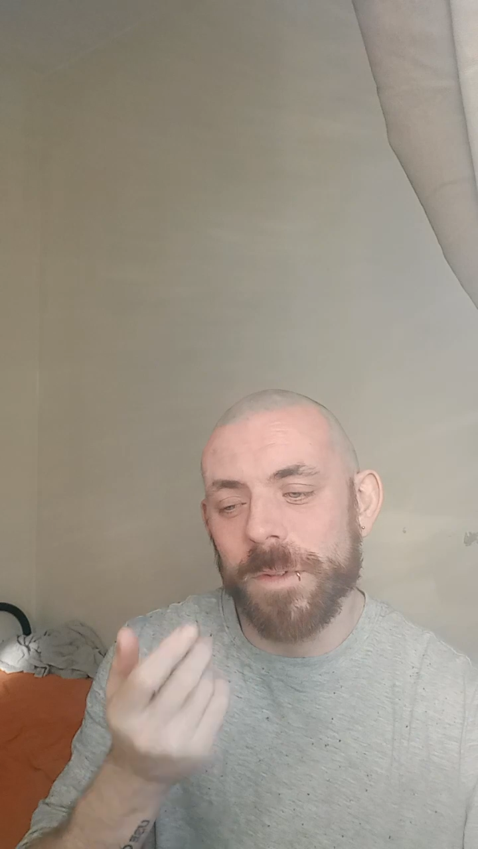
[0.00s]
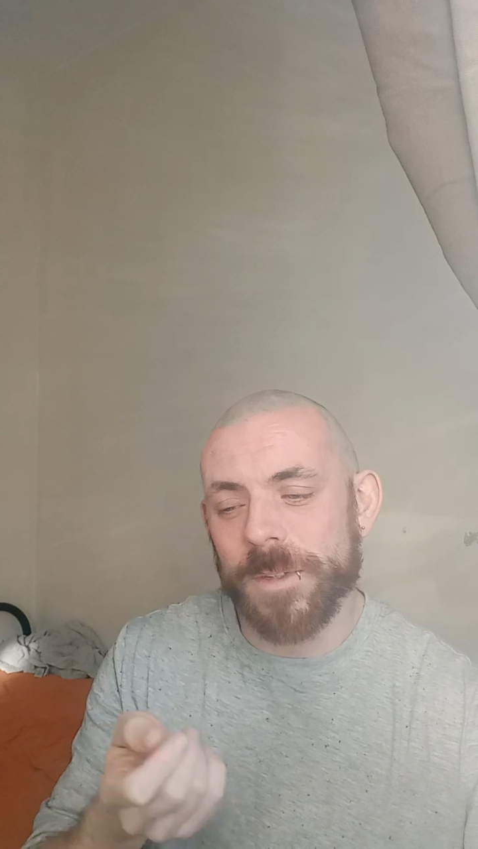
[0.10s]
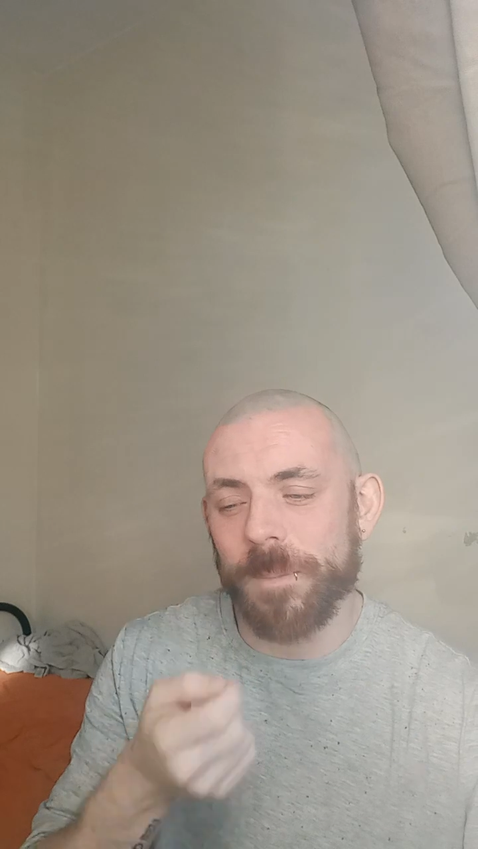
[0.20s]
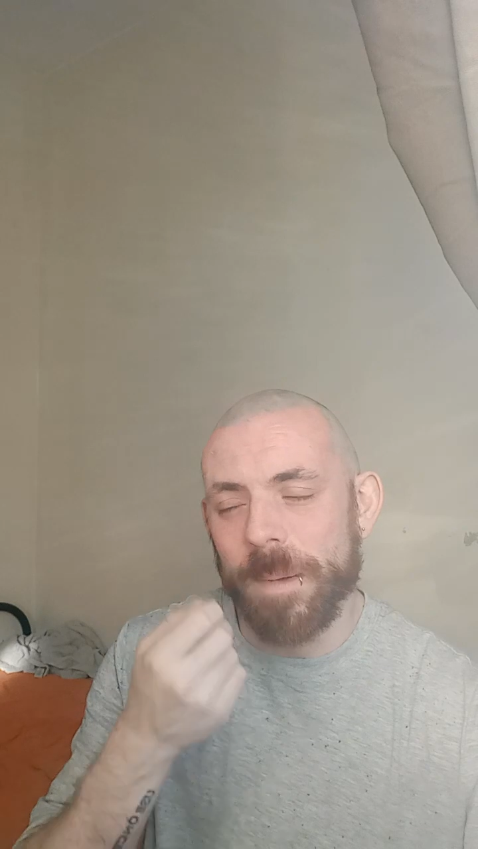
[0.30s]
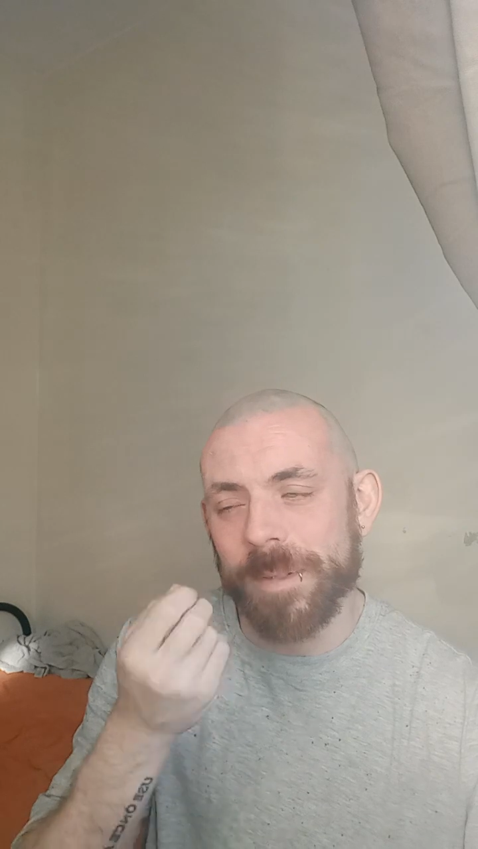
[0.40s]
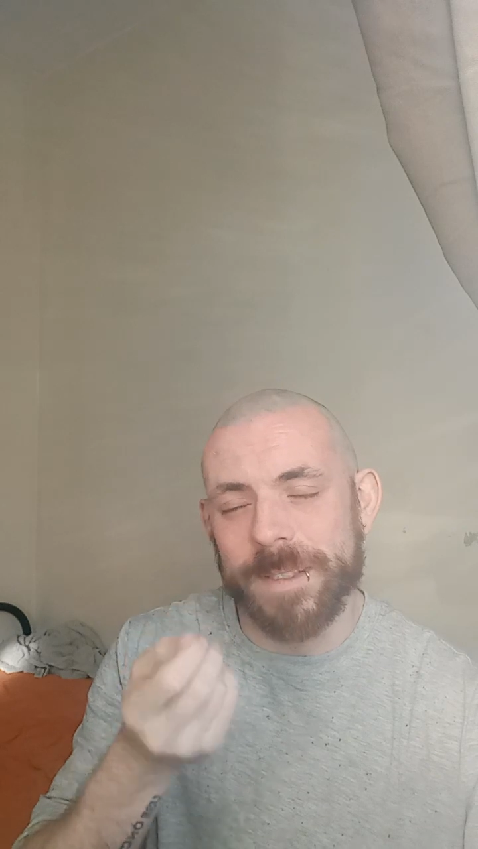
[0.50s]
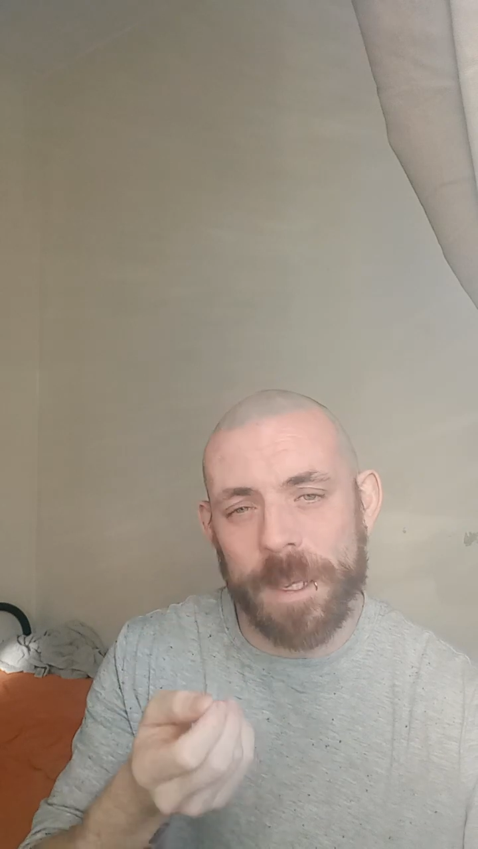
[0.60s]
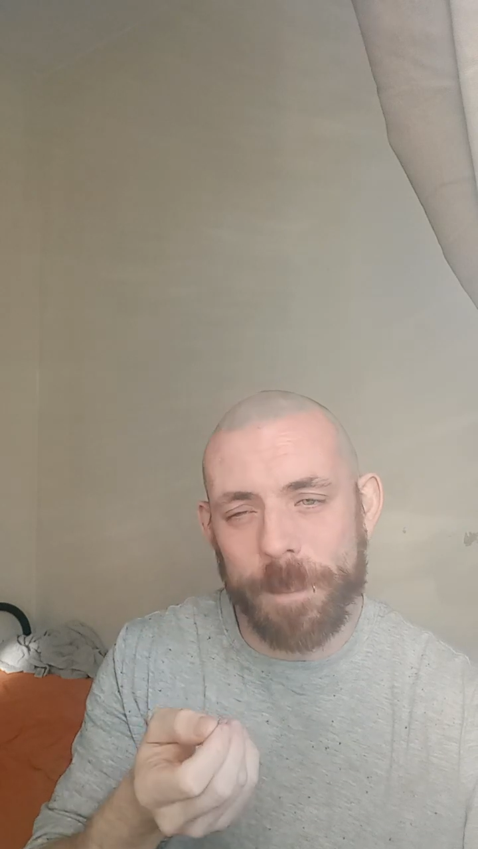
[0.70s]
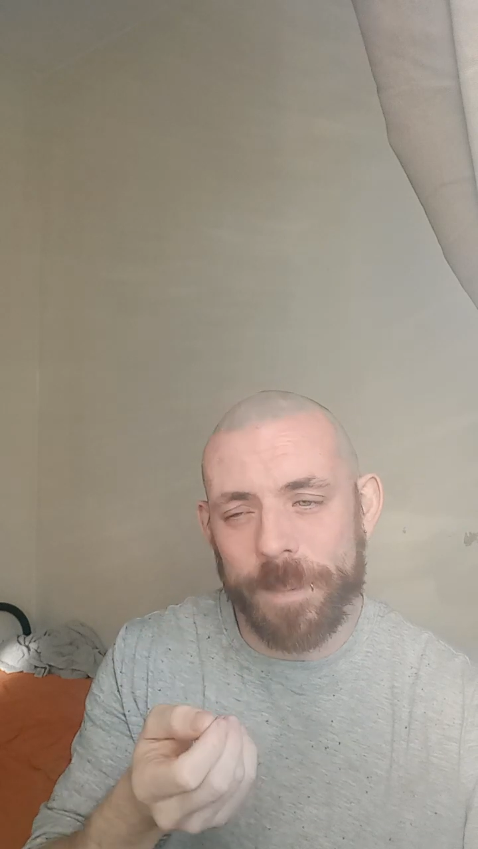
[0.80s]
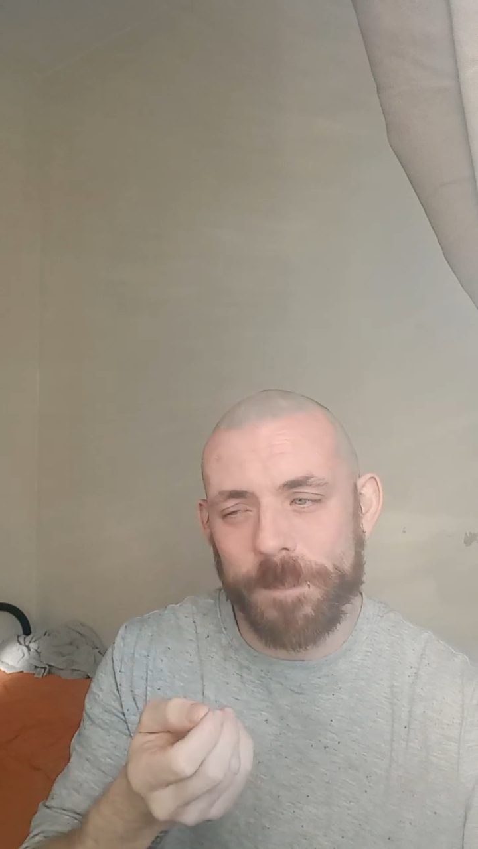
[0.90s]
some people
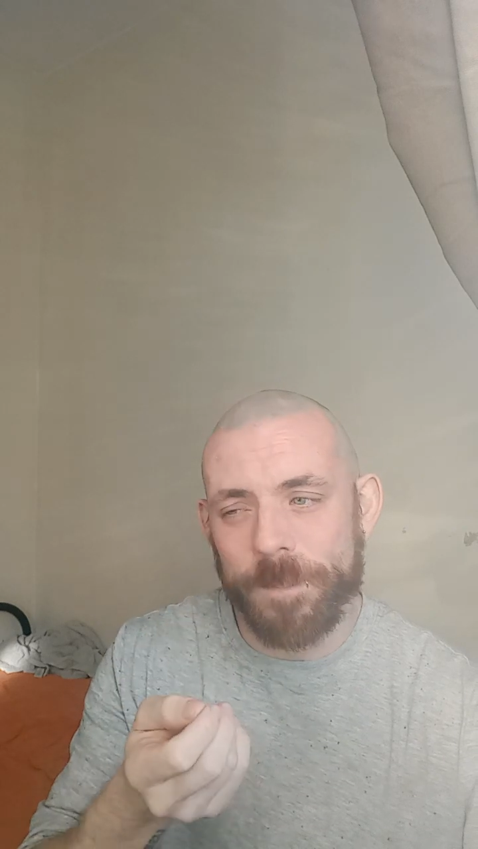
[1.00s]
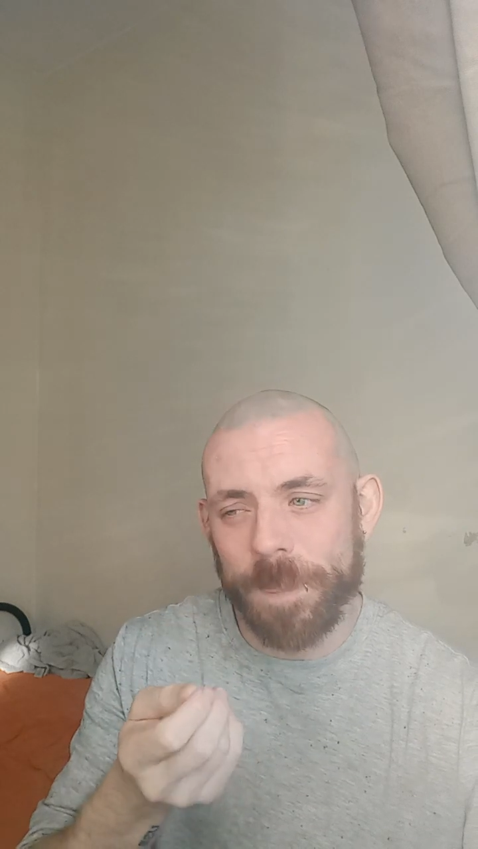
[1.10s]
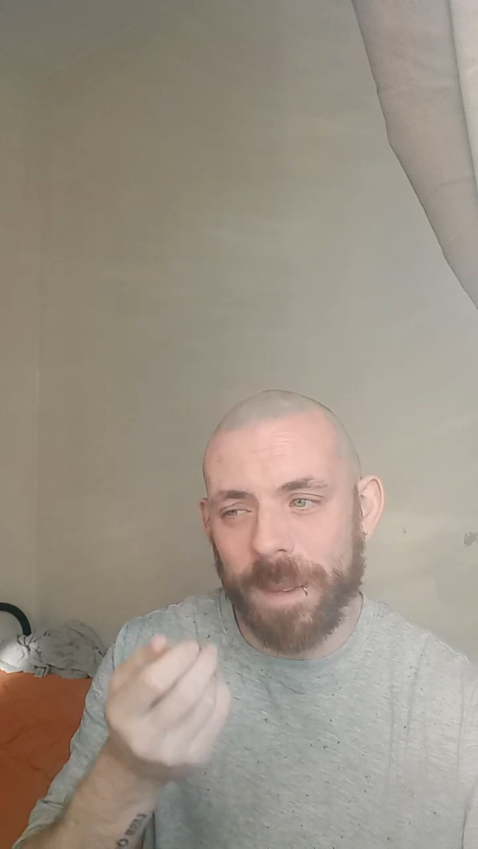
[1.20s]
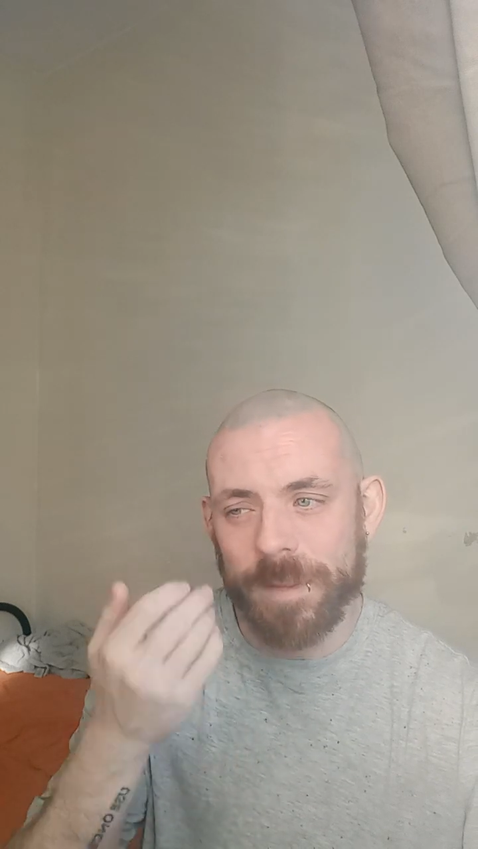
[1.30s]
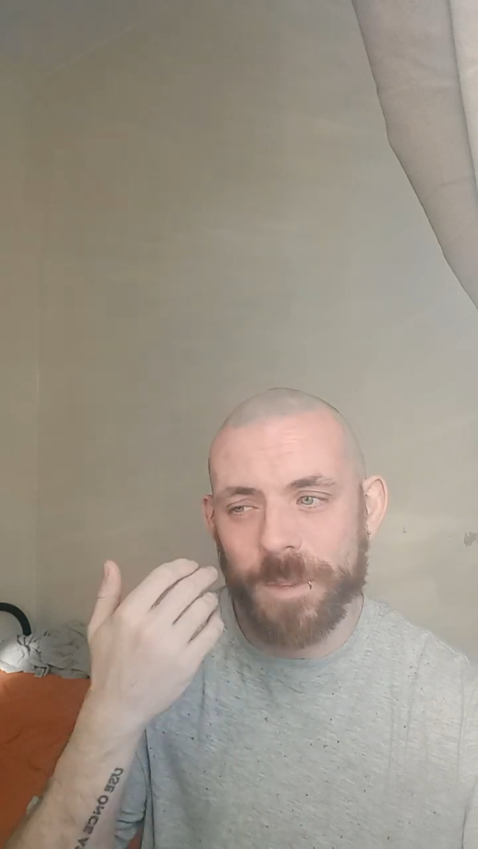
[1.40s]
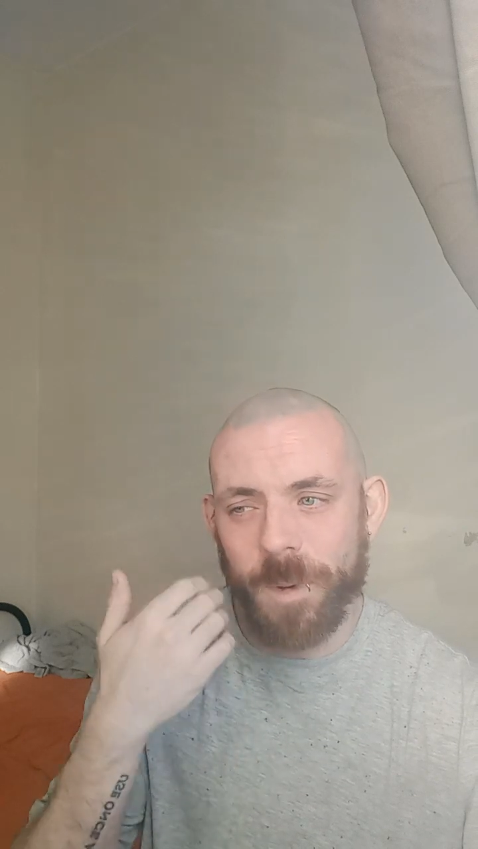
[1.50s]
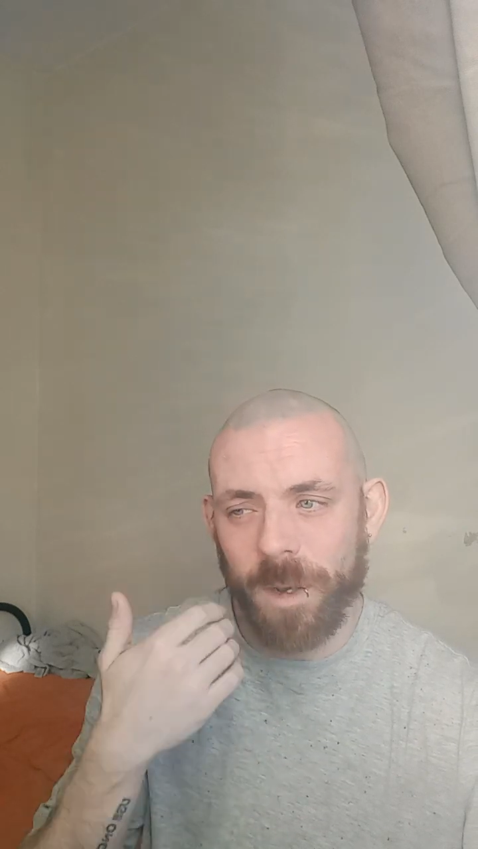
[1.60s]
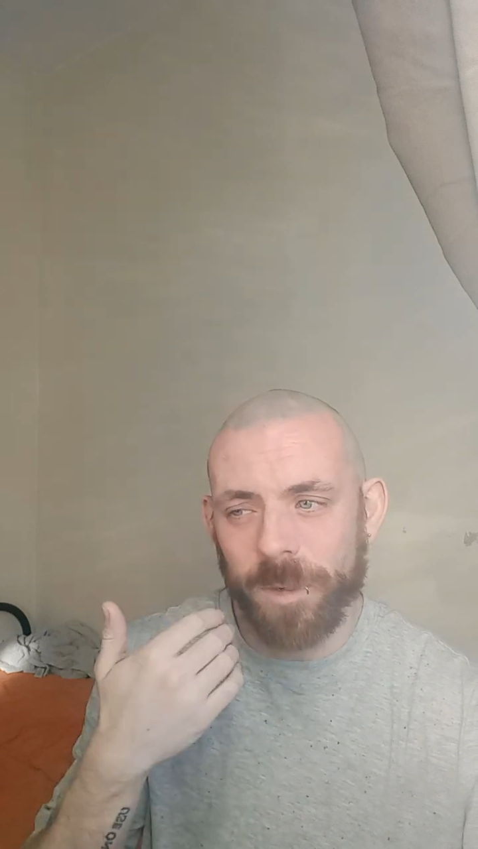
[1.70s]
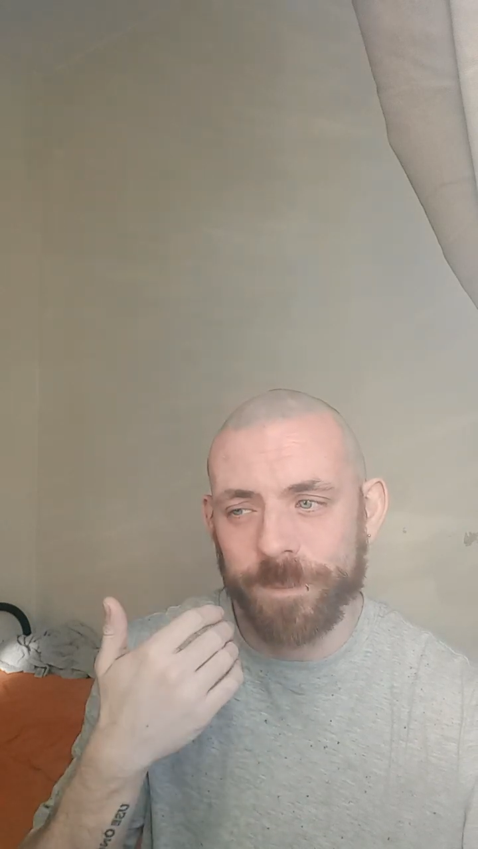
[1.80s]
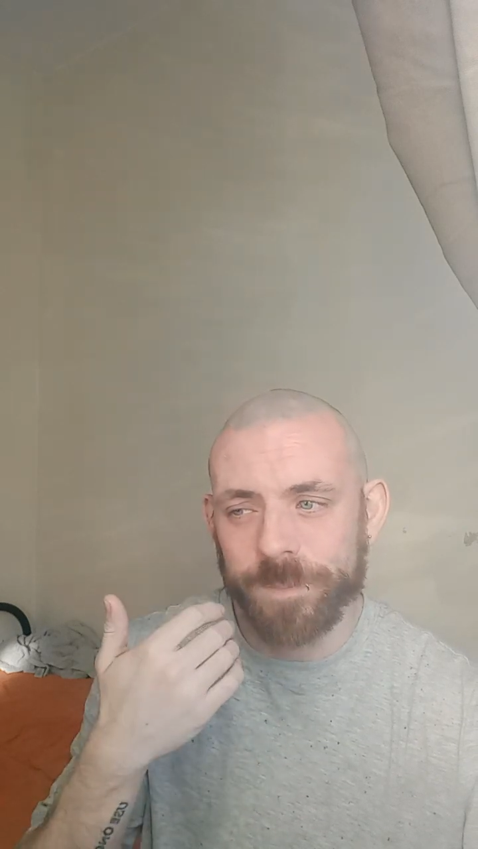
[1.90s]
sip and
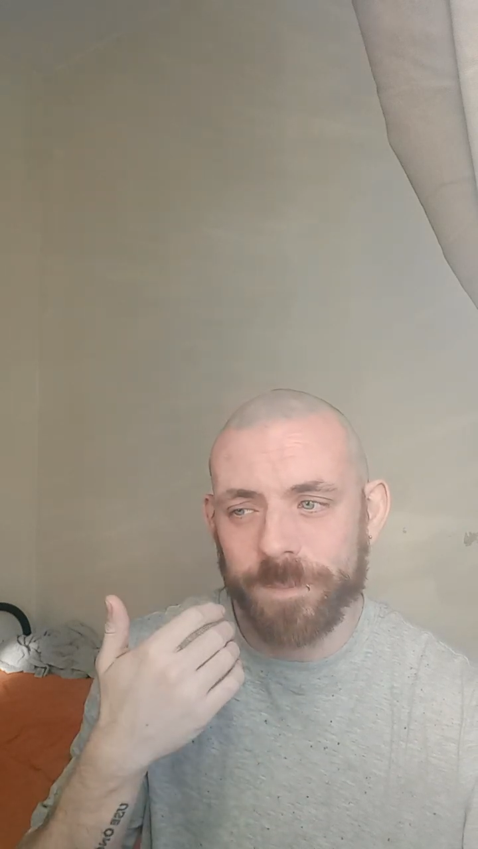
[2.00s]
swallow.